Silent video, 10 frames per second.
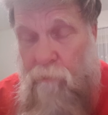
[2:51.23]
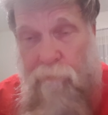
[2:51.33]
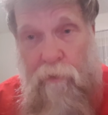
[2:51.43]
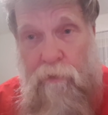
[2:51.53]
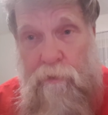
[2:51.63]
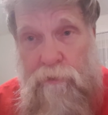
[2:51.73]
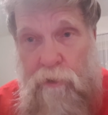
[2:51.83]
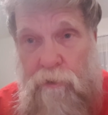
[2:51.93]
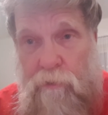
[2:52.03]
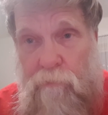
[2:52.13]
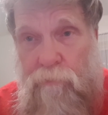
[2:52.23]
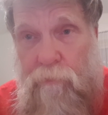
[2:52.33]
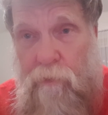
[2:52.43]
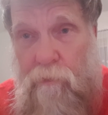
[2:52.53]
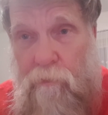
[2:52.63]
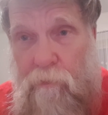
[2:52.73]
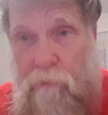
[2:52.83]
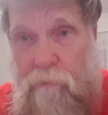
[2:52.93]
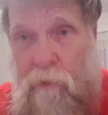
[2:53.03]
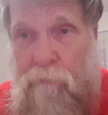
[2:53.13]
fairly certain
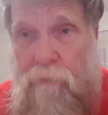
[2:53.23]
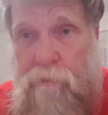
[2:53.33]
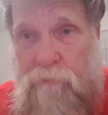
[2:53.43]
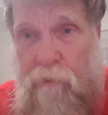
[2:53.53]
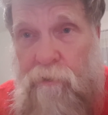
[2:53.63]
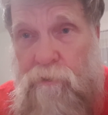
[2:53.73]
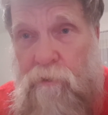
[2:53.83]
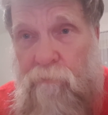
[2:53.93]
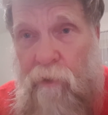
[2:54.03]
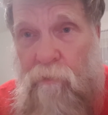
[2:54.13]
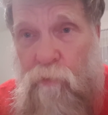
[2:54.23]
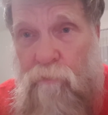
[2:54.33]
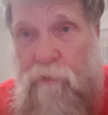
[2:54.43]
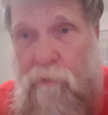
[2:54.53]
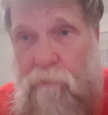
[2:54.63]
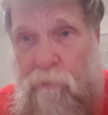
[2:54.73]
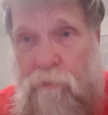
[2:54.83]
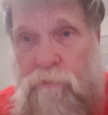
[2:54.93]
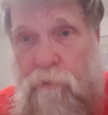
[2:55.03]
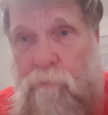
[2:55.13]
that the destruction in Vancouver,
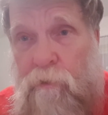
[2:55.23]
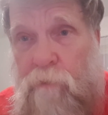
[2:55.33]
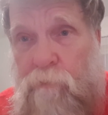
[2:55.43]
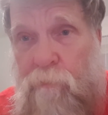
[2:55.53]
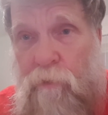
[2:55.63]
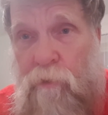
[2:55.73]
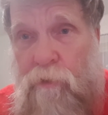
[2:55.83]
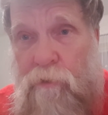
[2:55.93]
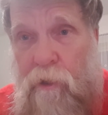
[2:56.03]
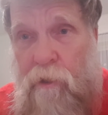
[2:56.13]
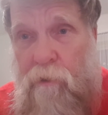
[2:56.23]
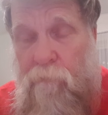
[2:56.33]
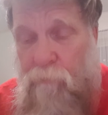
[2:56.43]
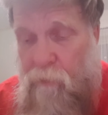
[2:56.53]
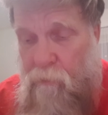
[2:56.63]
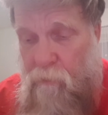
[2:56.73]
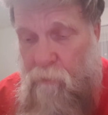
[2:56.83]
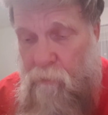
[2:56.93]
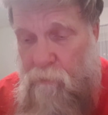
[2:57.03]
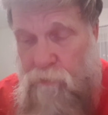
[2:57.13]
where those 3 million people are going to die,
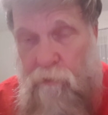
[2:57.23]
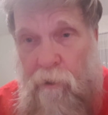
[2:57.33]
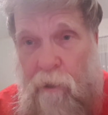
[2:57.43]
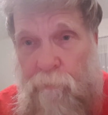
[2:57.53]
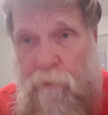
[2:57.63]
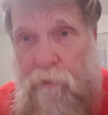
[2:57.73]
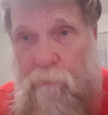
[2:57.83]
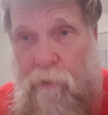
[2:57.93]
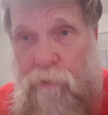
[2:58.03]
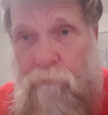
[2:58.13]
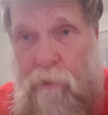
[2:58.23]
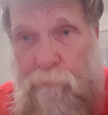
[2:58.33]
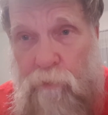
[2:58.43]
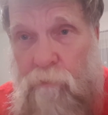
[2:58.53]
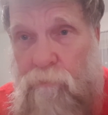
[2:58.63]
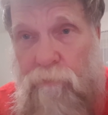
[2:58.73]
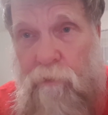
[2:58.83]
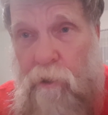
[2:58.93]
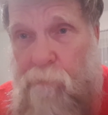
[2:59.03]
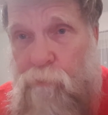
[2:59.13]
is going to happen in the month of April,
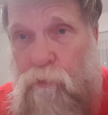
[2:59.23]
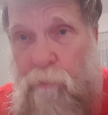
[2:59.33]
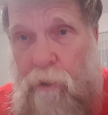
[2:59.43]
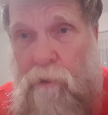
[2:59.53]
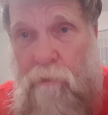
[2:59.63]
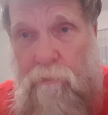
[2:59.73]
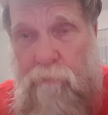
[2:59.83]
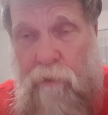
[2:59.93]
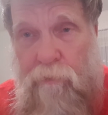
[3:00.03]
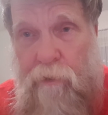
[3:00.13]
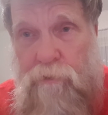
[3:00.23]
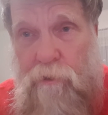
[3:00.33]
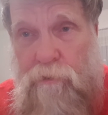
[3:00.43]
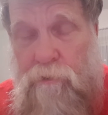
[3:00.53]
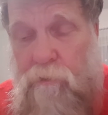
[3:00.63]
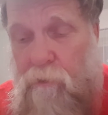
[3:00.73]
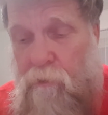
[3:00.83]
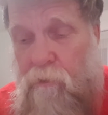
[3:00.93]
May, around that season,